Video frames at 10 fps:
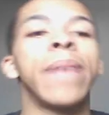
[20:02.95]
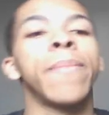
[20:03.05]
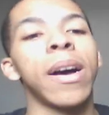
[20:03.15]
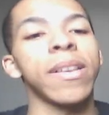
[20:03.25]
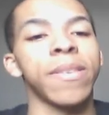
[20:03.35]

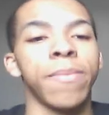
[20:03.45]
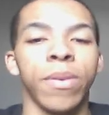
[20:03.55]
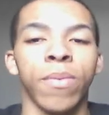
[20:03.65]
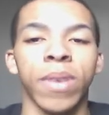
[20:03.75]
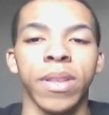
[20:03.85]

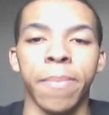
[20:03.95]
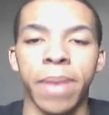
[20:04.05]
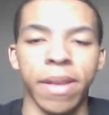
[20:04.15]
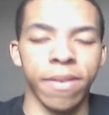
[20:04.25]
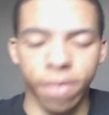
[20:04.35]
possibly one of the
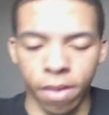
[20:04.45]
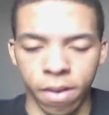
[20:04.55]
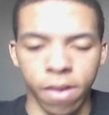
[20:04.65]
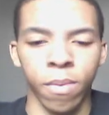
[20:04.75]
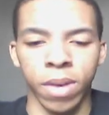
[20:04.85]
best
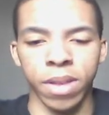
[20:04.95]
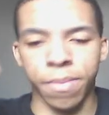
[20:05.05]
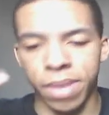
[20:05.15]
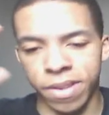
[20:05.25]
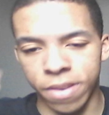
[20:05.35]

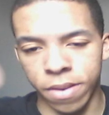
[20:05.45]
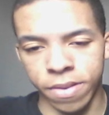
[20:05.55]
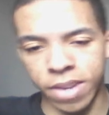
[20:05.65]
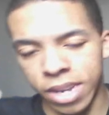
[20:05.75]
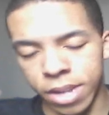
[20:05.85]

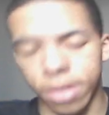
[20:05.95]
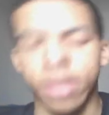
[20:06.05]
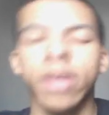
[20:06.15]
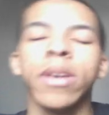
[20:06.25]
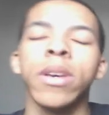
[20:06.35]
songs in
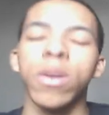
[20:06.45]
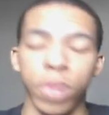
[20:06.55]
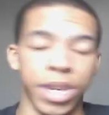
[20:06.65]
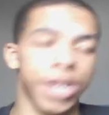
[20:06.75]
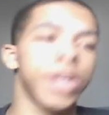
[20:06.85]

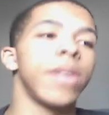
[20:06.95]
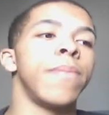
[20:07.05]
Wish,